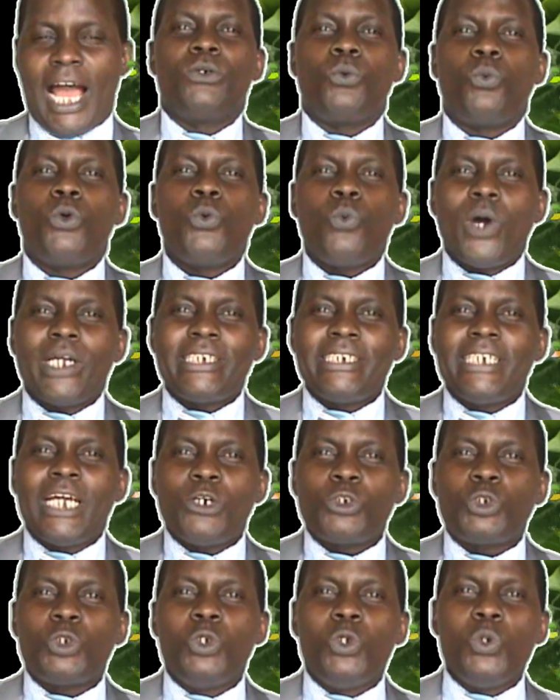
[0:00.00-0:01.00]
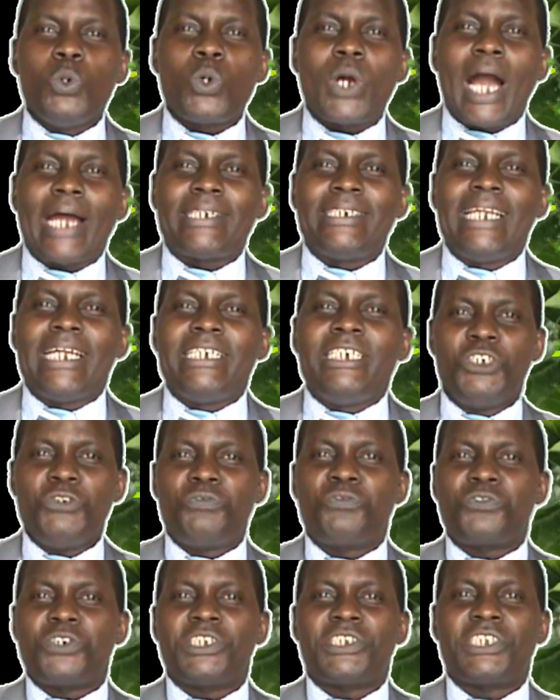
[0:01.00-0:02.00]
We want now to look at the
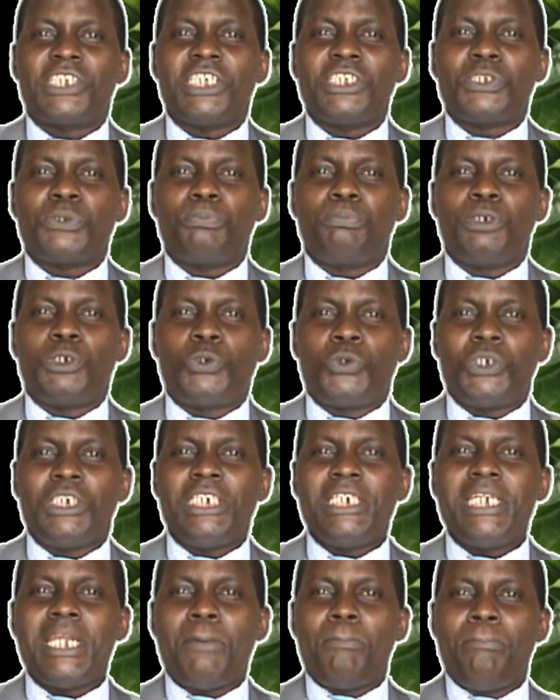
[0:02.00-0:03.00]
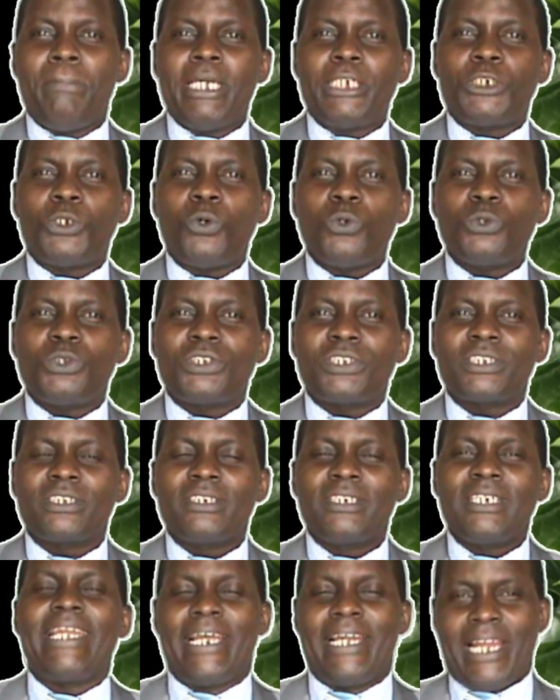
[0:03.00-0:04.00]
differences between the metals
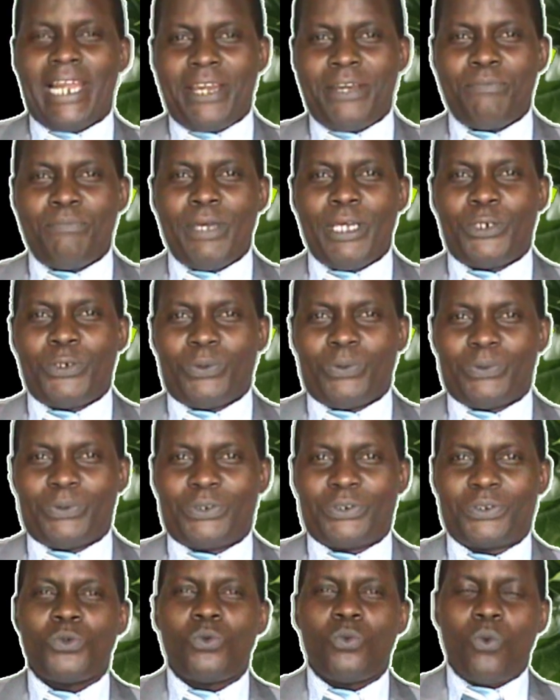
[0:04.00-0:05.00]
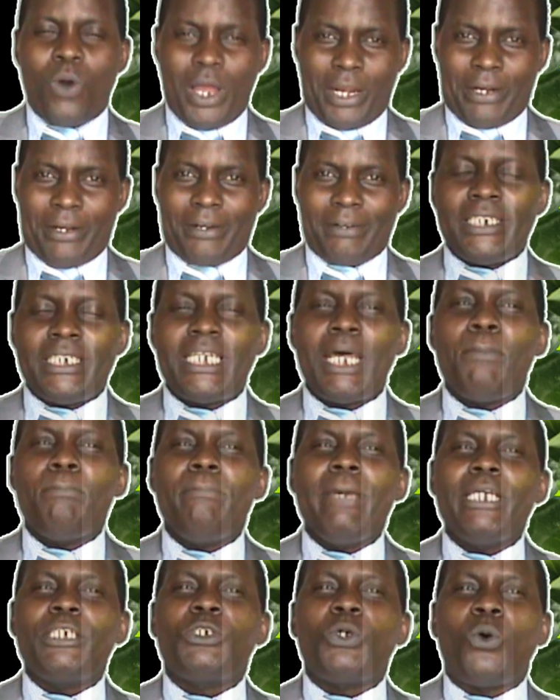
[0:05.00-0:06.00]
and the nonmetals. 1. The
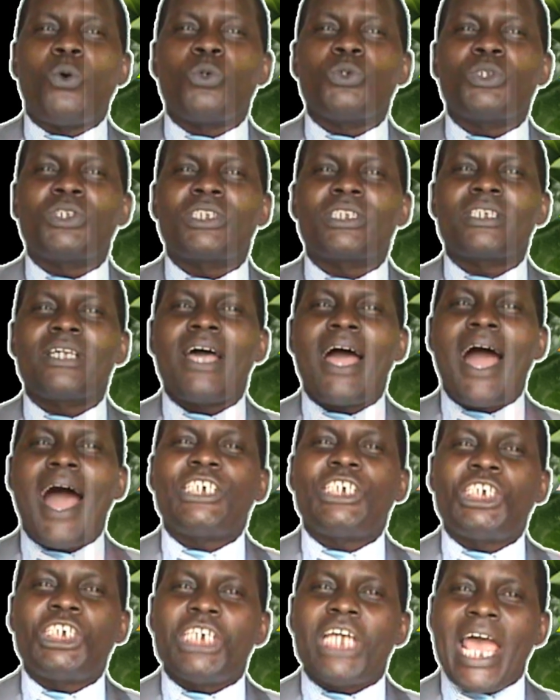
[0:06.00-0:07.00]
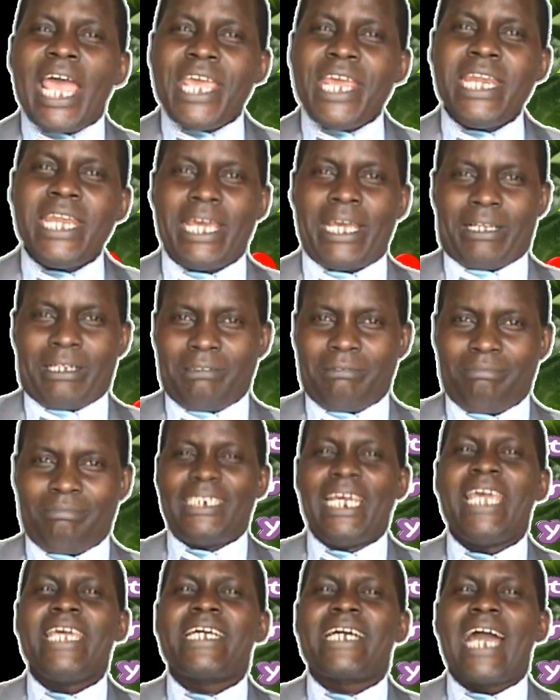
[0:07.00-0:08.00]
metals are shiny.
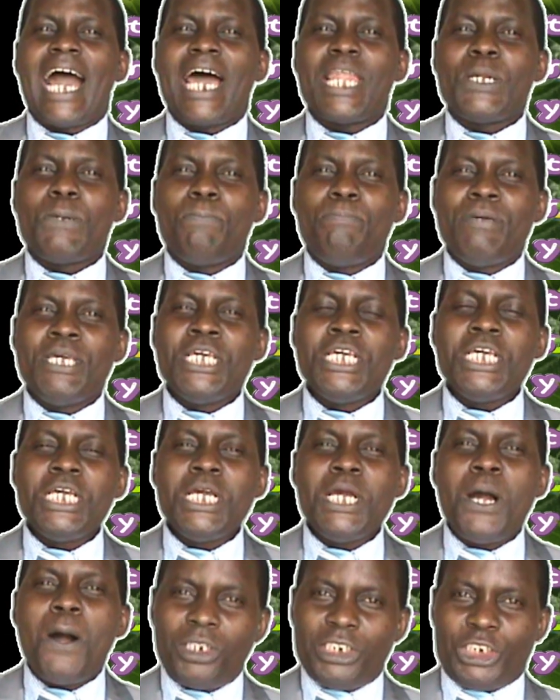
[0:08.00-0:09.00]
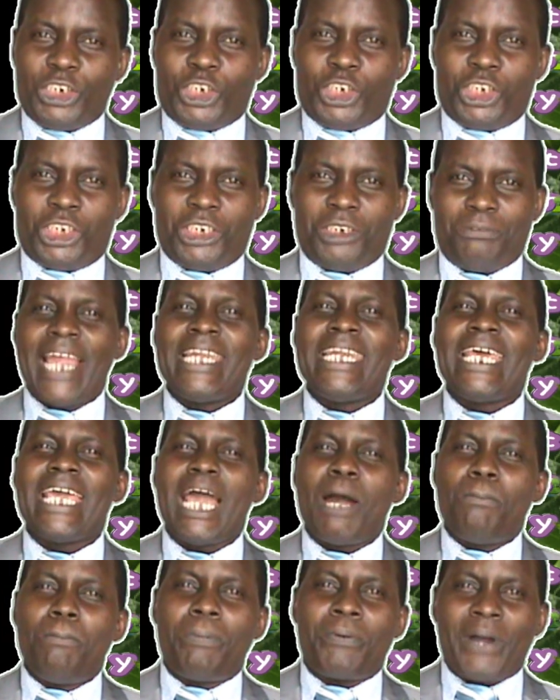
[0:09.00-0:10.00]
They can be polished and they
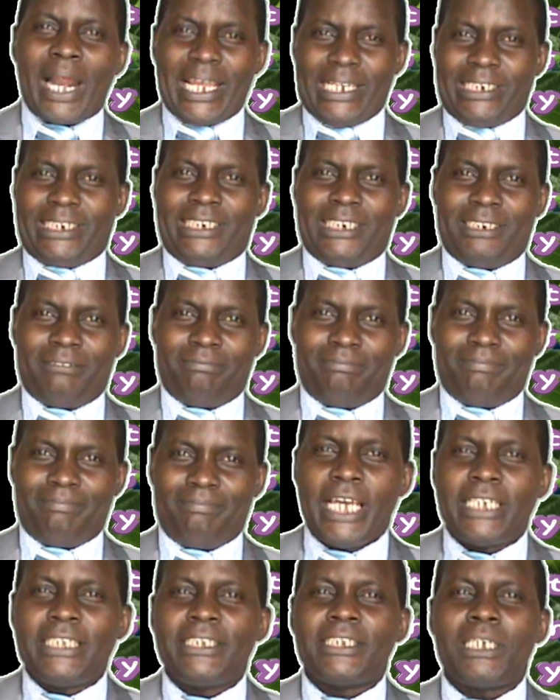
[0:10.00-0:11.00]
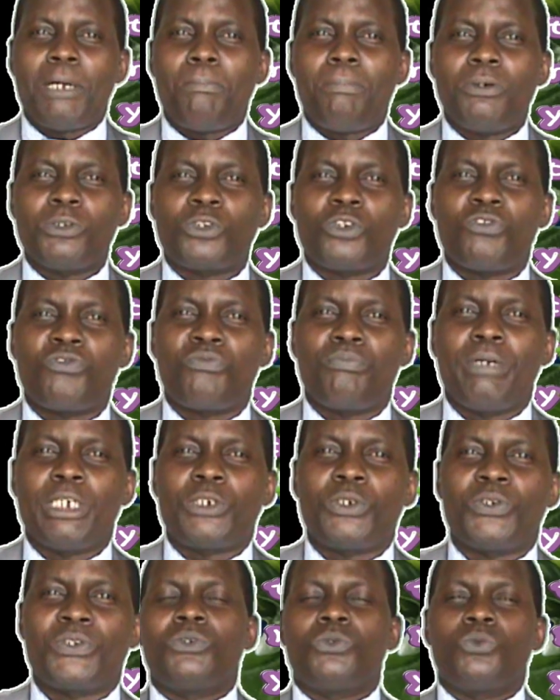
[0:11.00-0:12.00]
are bright. Examples of
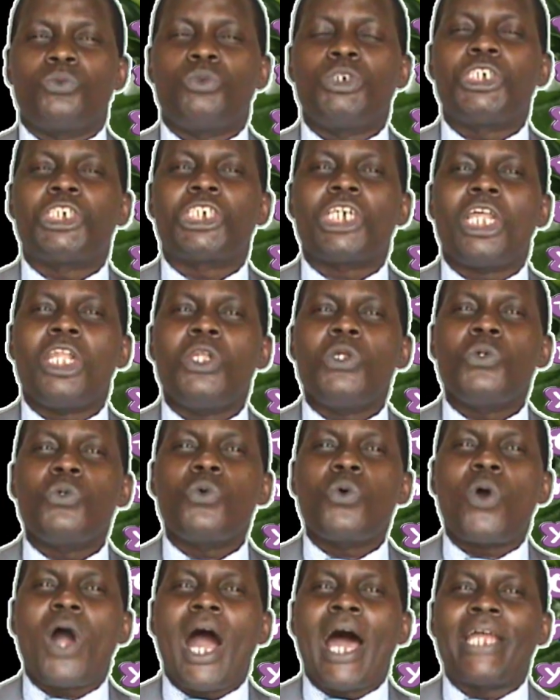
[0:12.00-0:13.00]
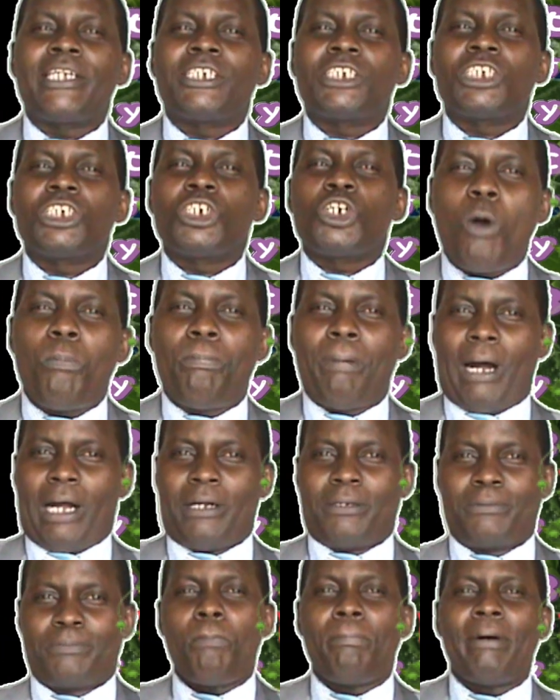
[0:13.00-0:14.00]
metals, we shall look at copper.
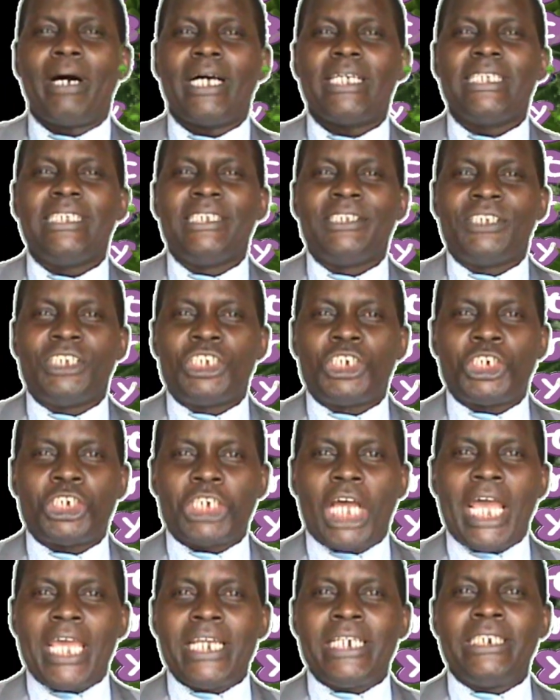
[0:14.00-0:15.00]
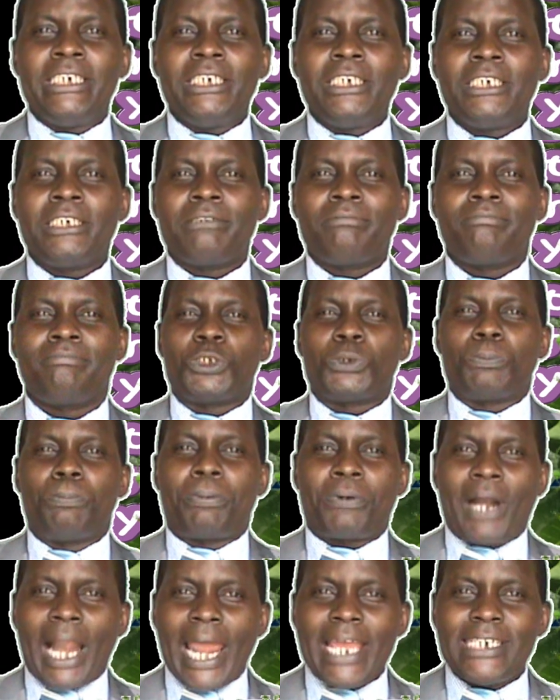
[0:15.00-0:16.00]
Copper is shiny, is
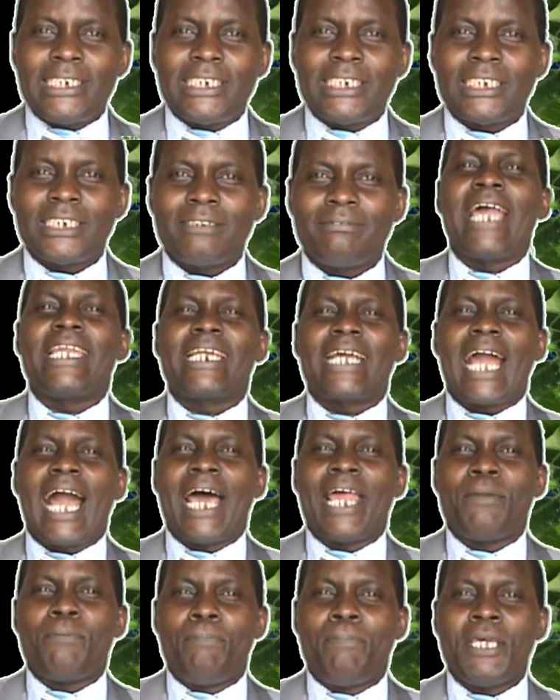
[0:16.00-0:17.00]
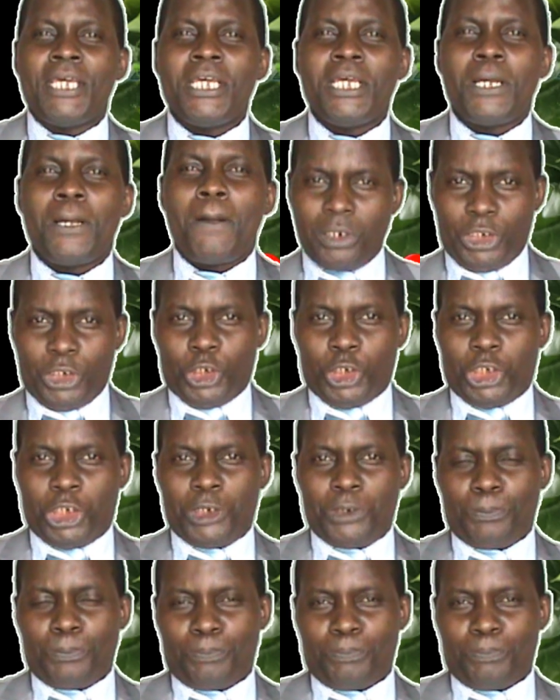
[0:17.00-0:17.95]
bright and can be polished.